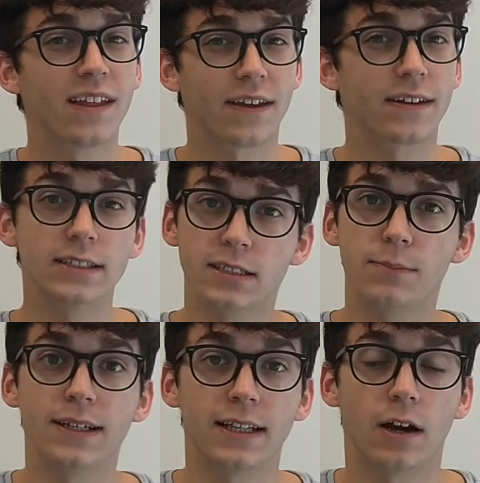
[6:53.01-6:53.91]
that doesn't
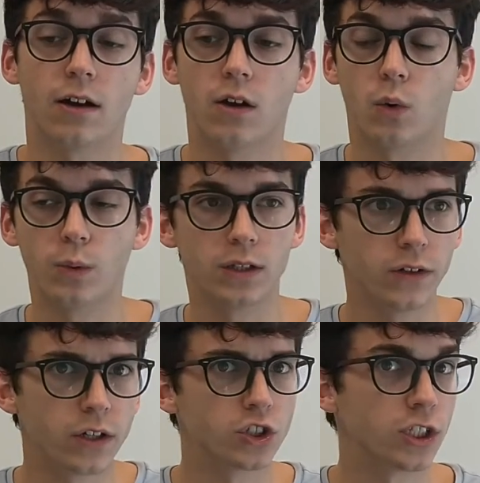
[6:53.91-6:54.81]
mean that we
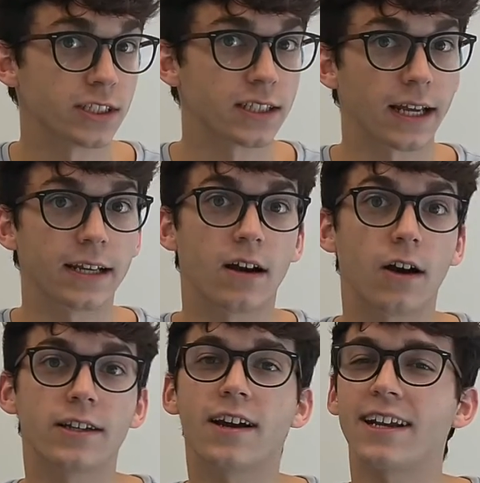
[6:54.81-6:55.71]
look just like
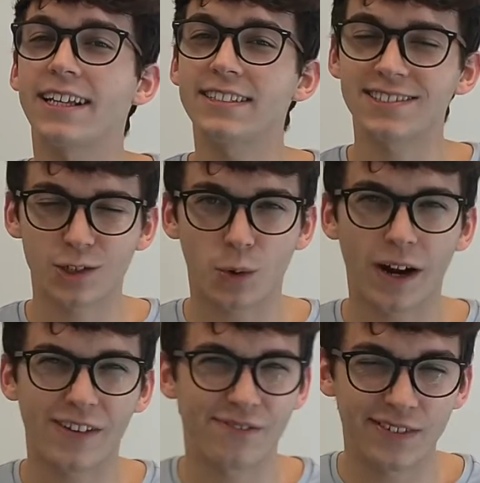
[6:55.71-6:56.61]
God. God isn't
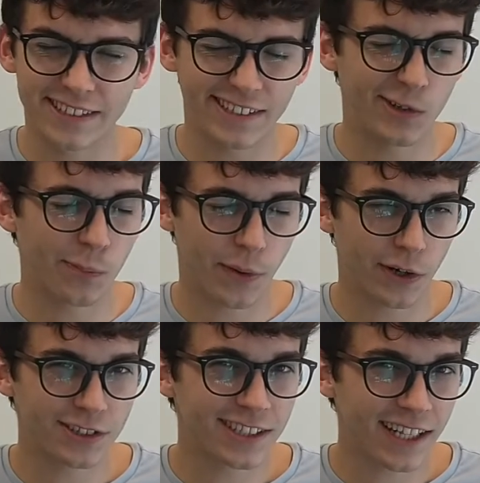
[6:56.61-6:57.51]
quite a physical
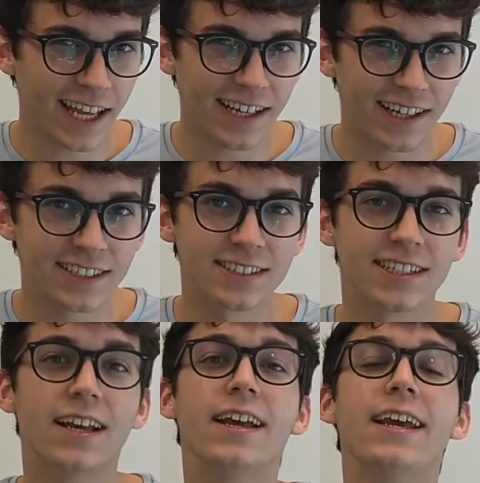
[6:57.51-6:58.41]
person like
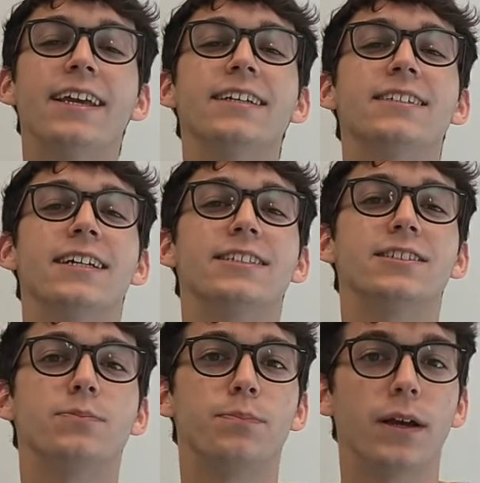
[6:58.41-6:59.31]
us, He is a
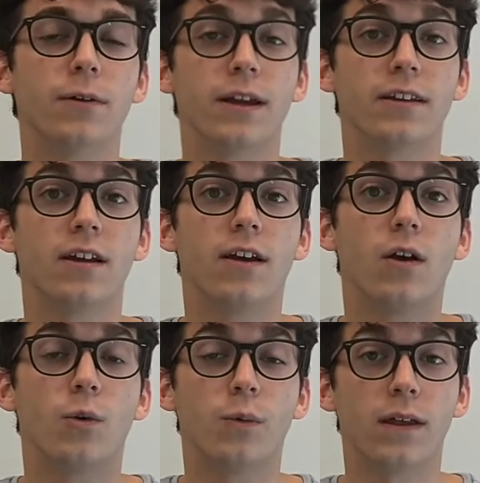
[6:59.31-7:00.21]
spirit
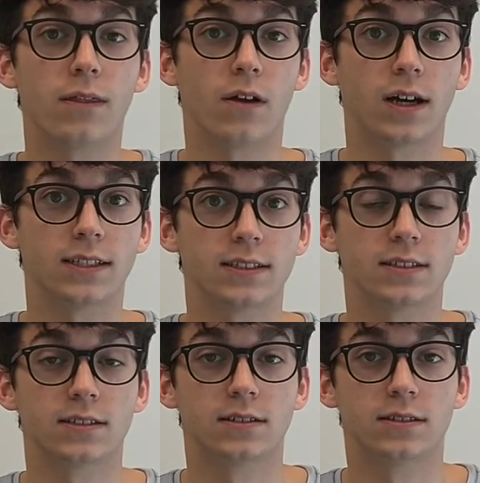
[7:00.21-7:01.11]
with us.